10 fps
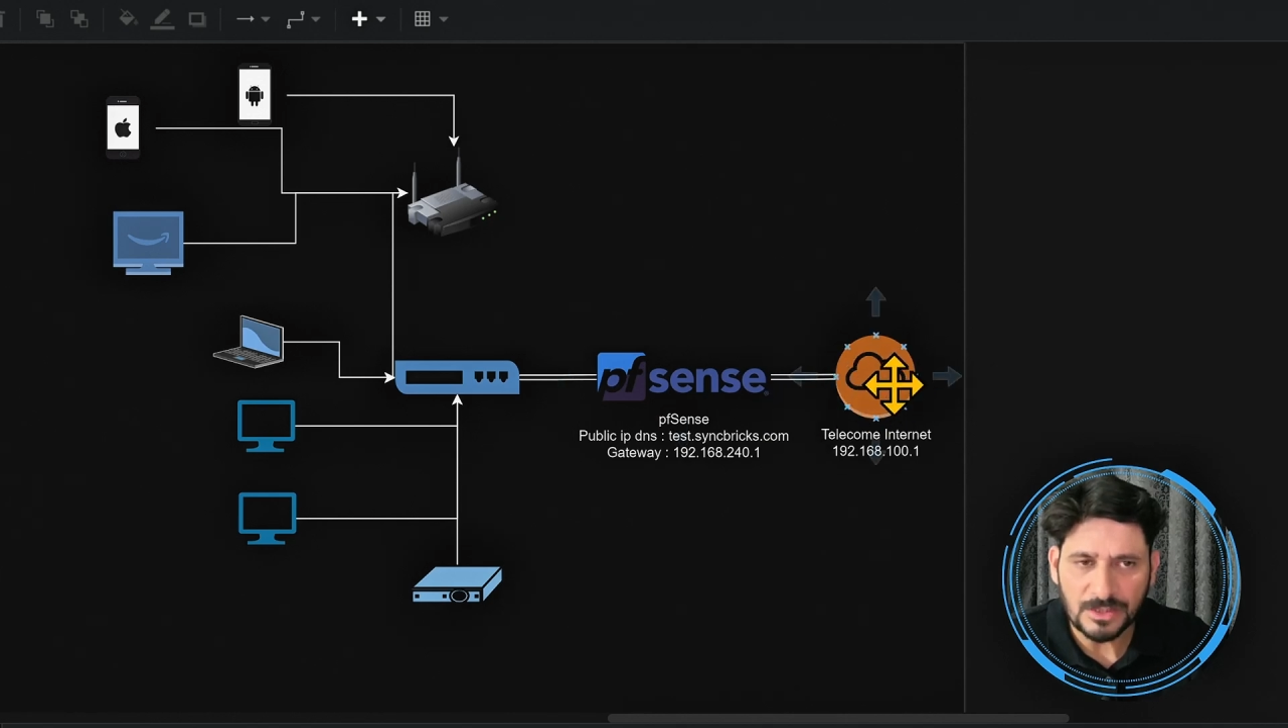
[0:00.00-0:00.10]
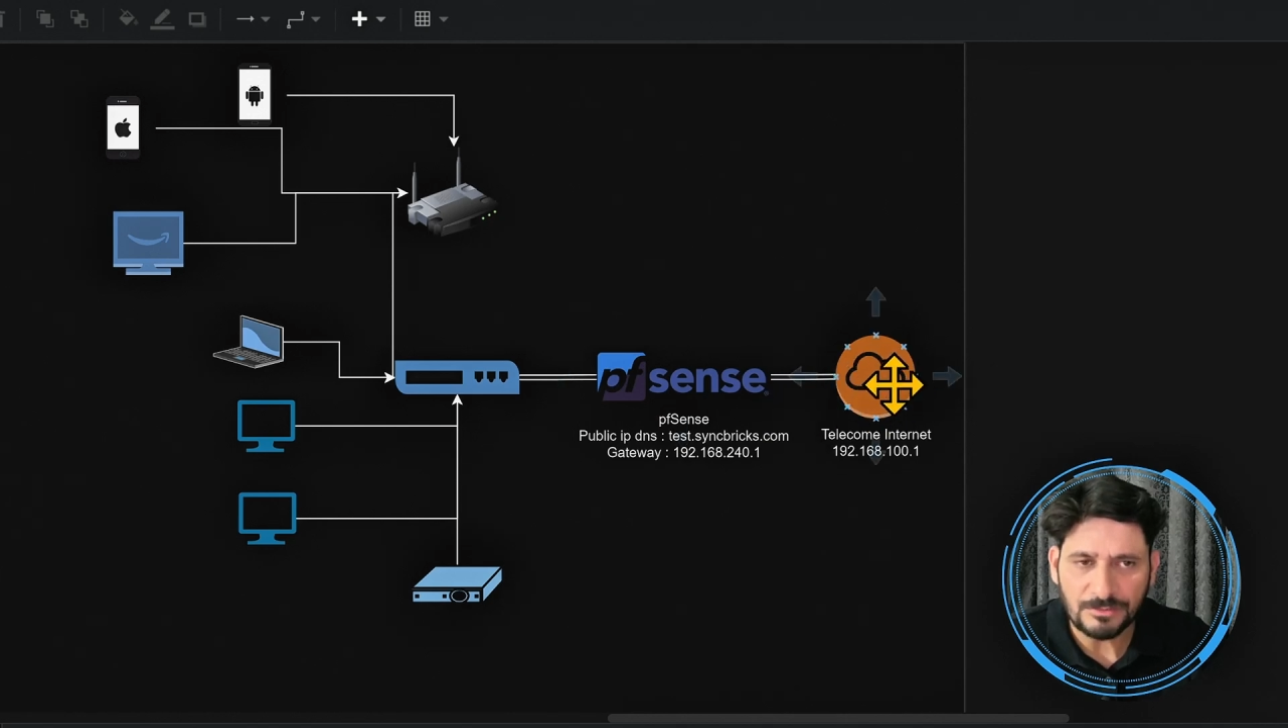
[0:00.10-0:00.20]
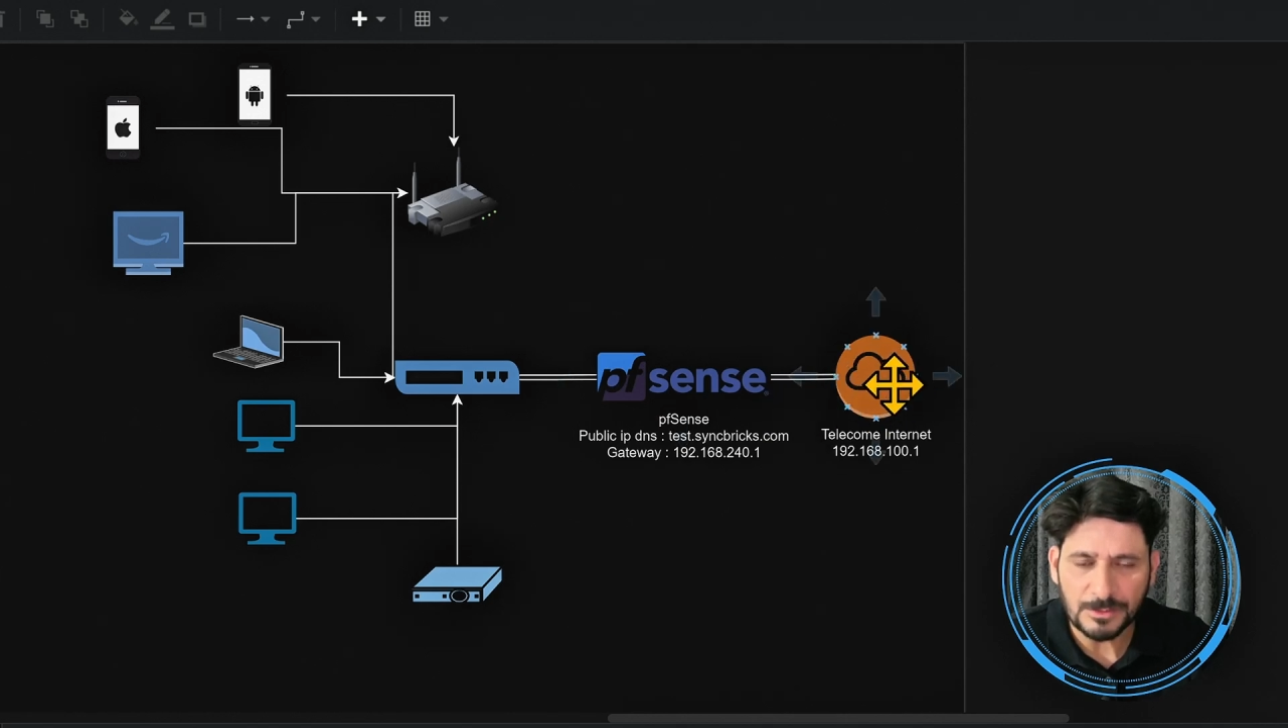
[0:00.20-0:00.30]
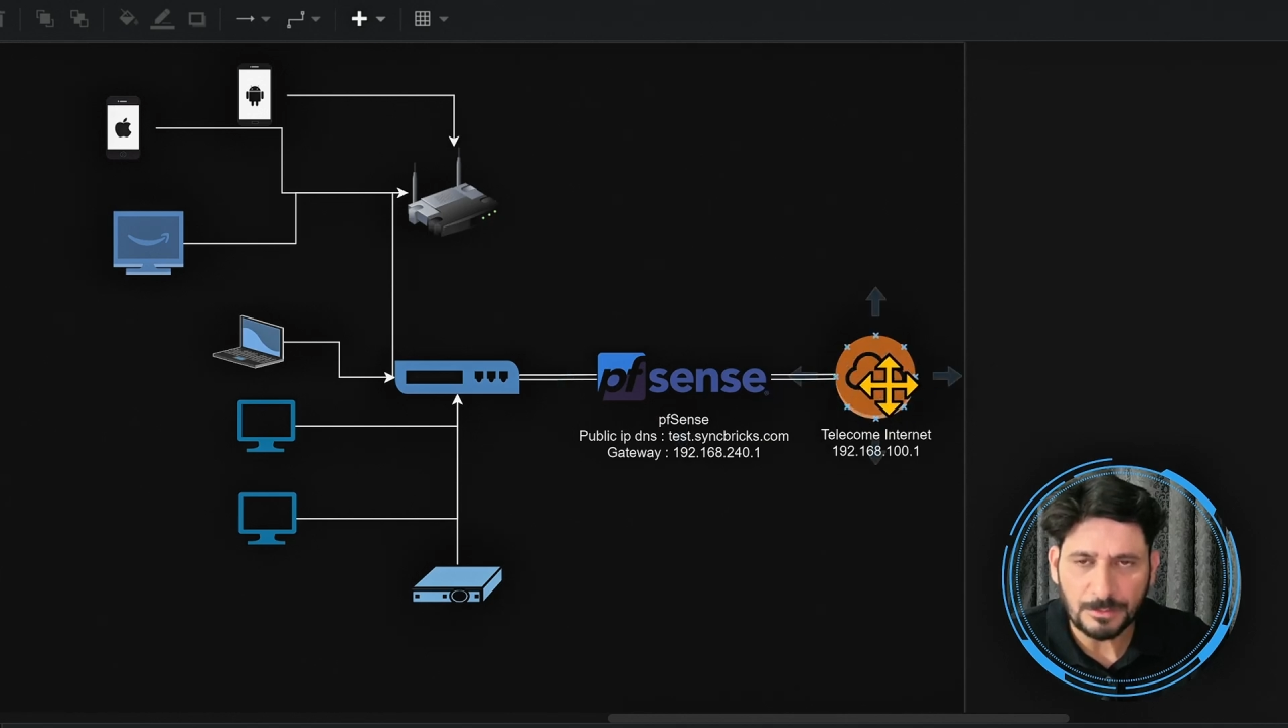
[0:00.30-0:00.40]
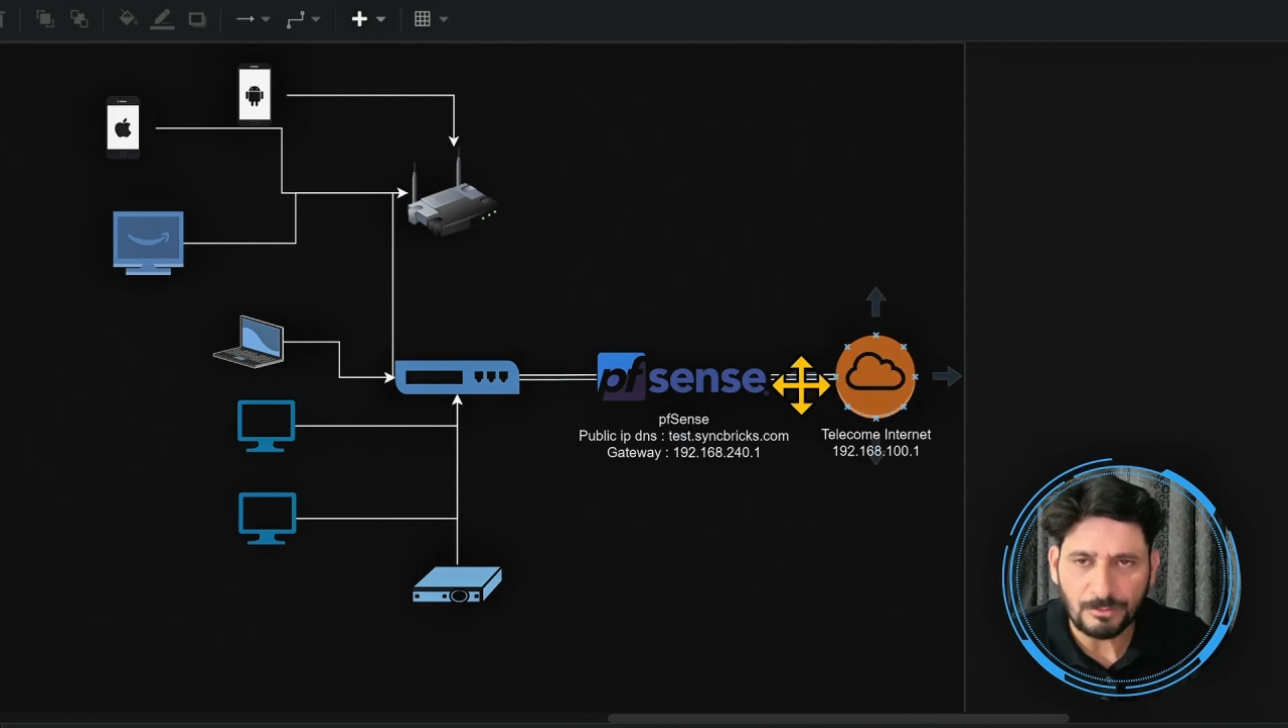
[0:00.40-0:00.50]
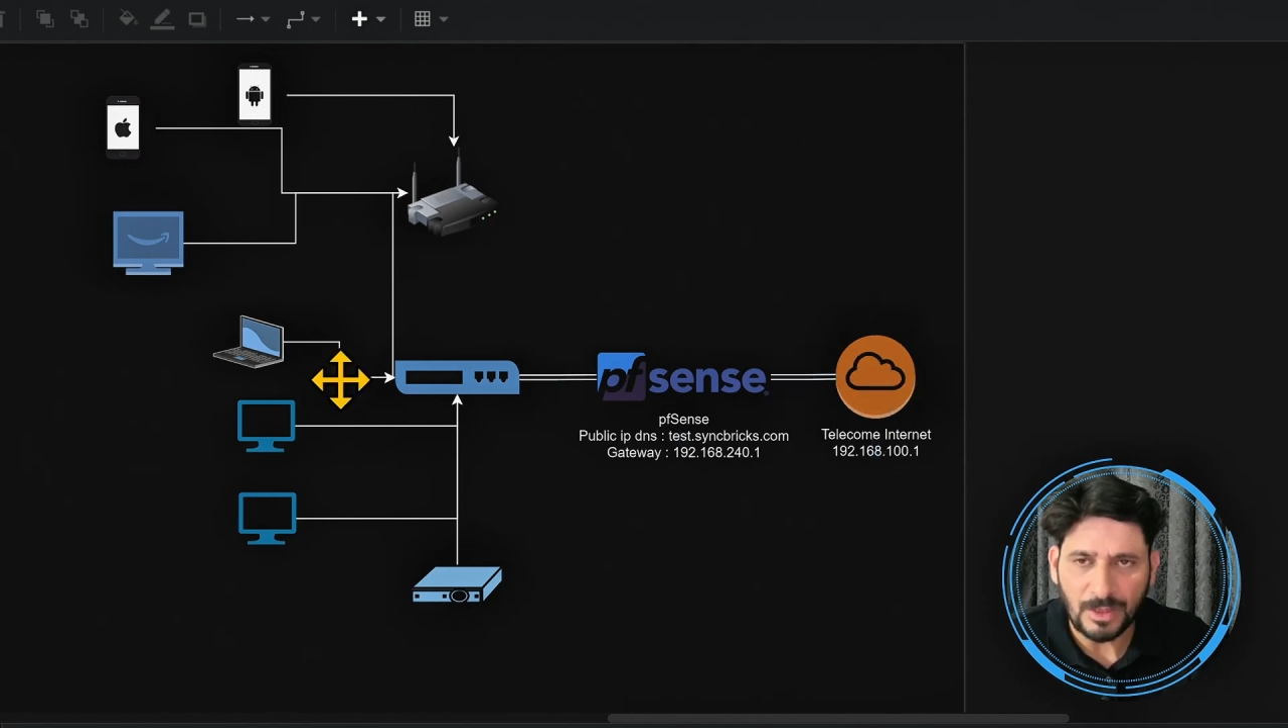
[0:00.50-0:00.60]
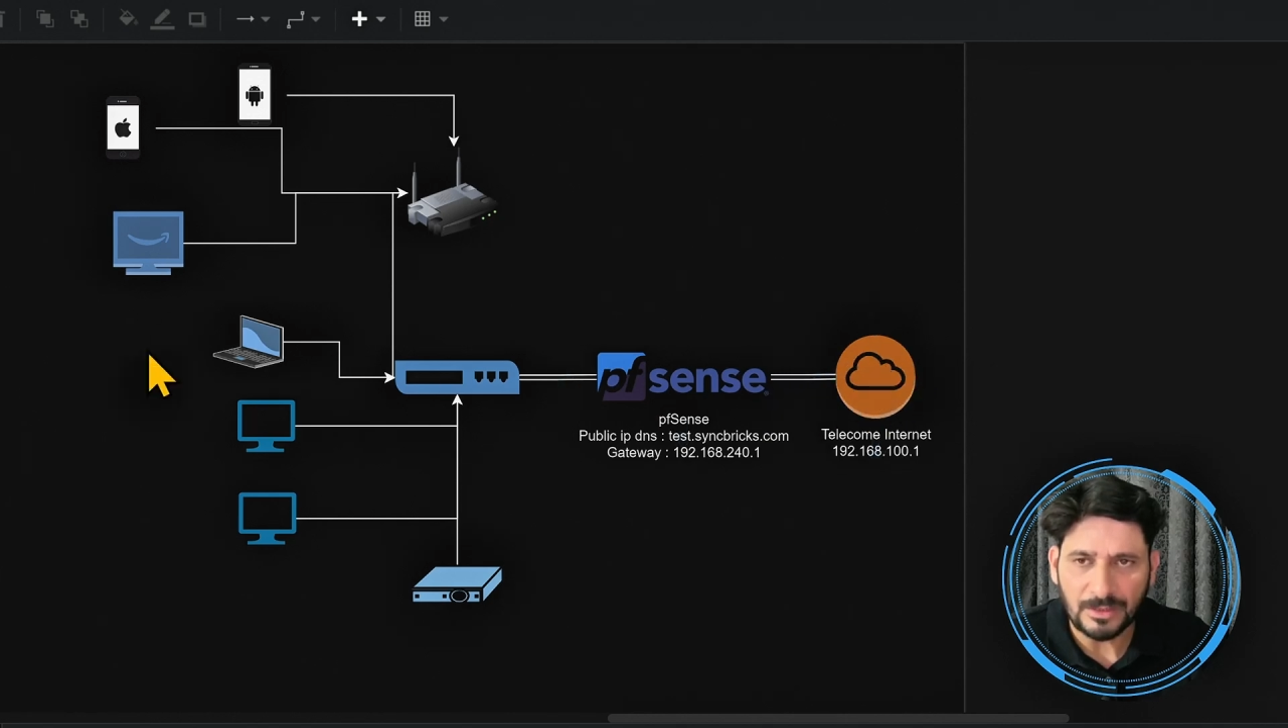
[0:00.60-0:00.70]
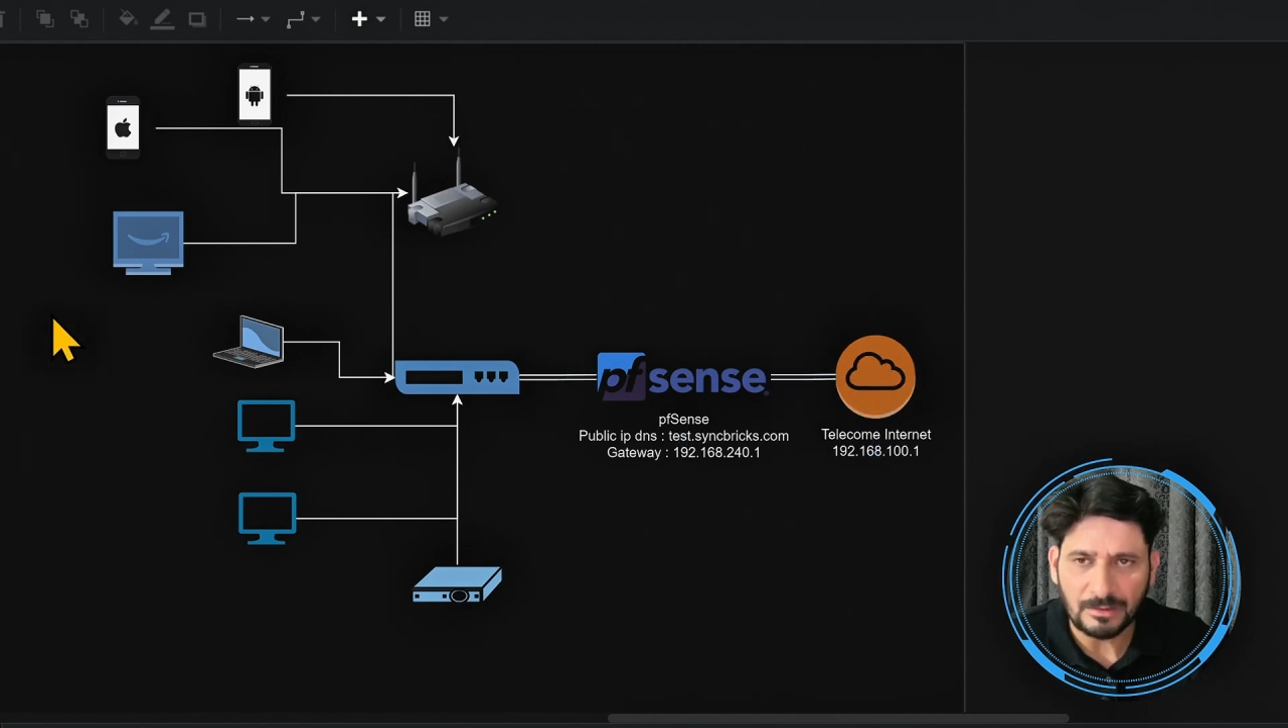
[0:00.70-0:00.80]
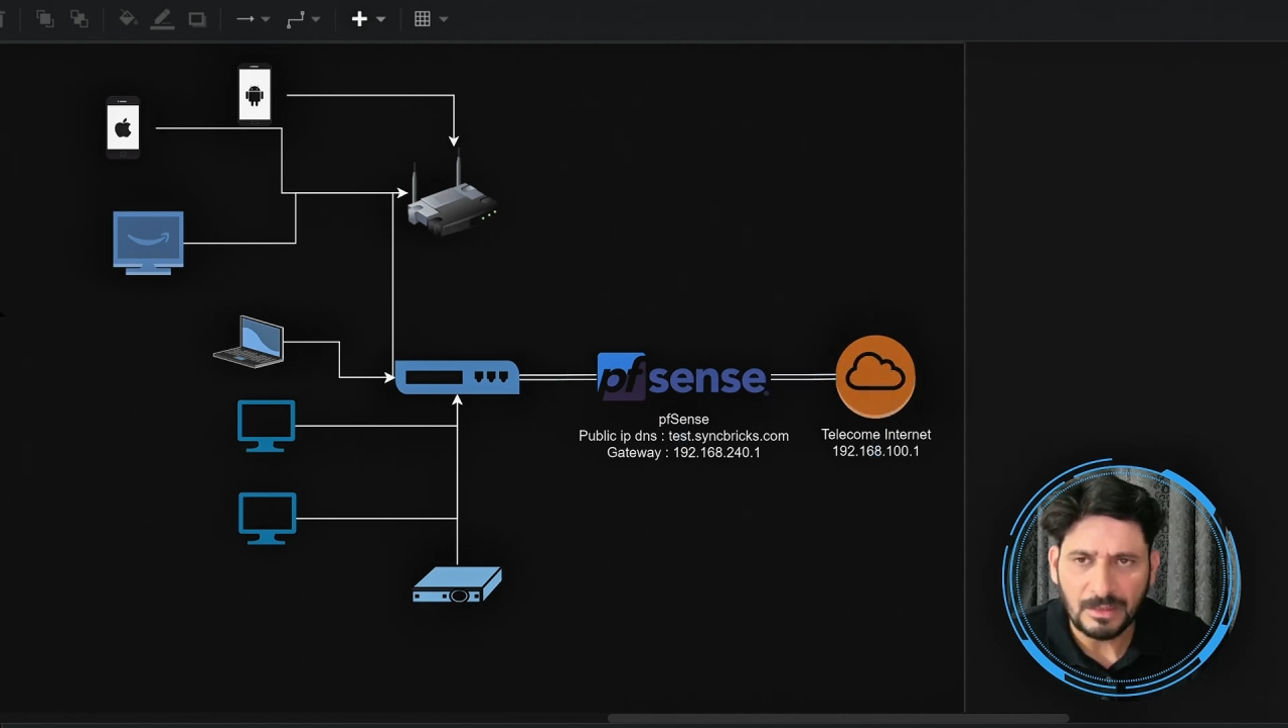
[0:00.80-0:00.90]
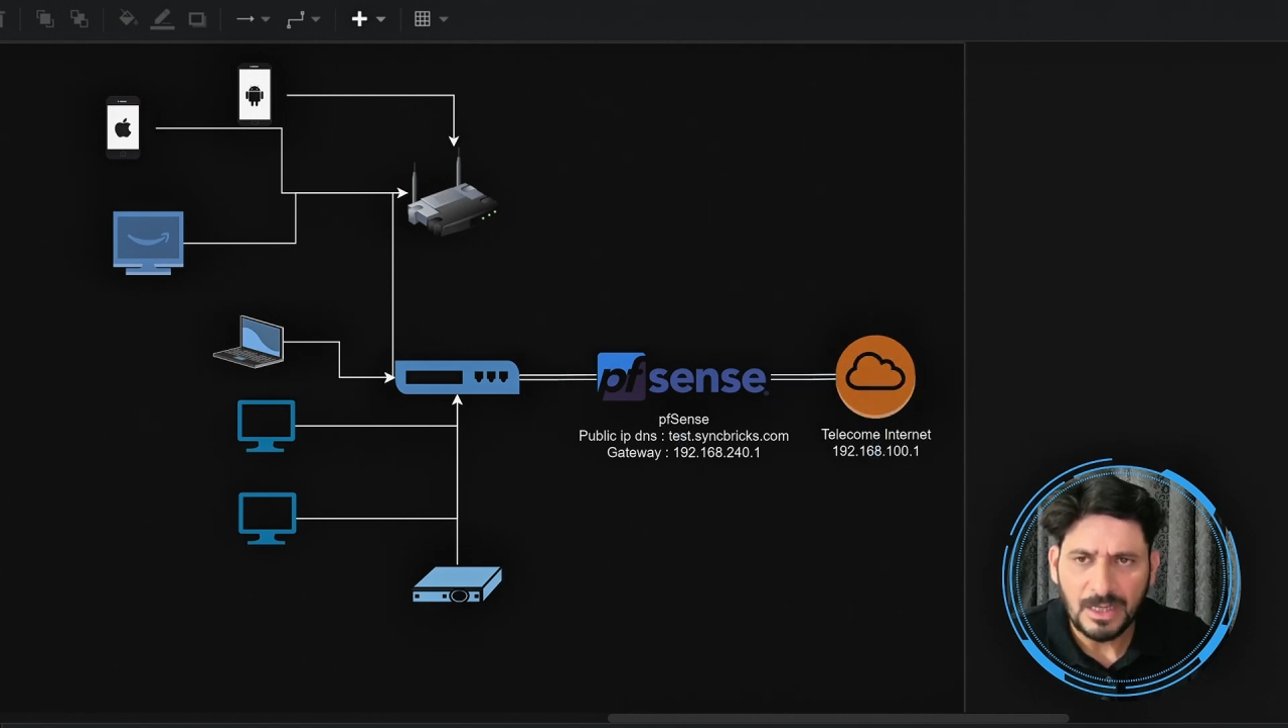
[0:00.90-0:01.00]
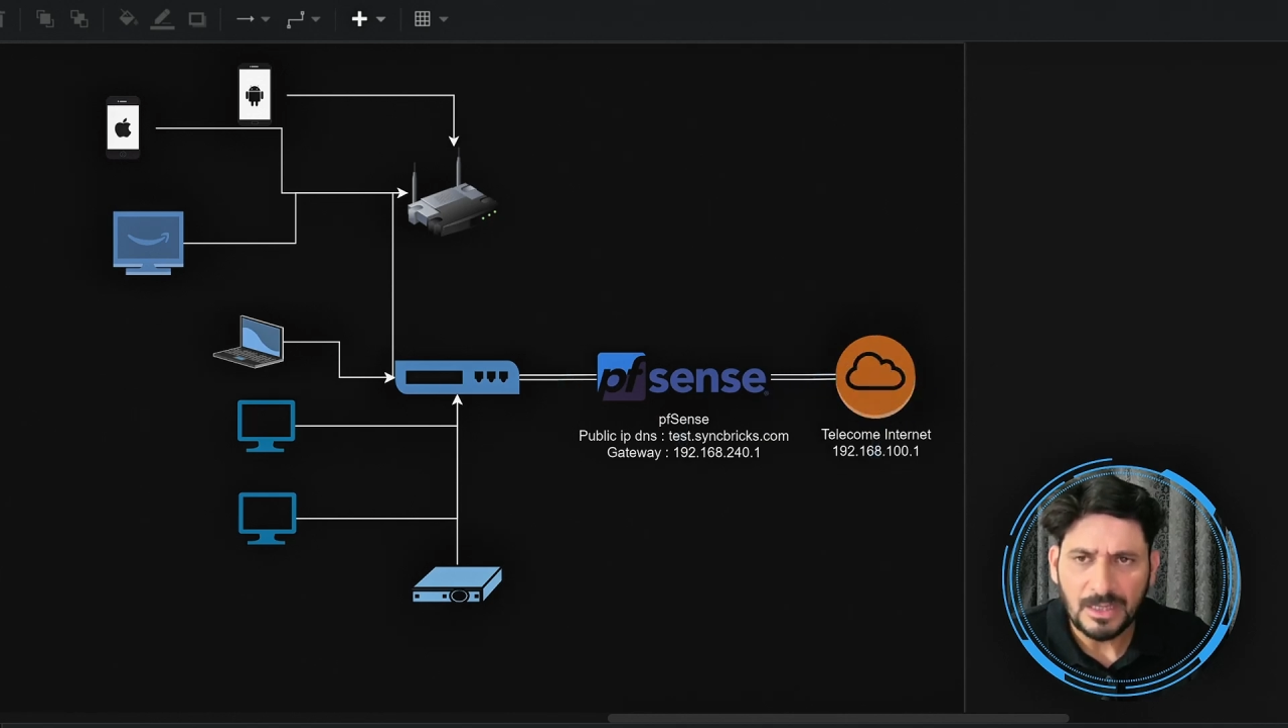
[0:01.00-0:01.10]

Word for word: service provider.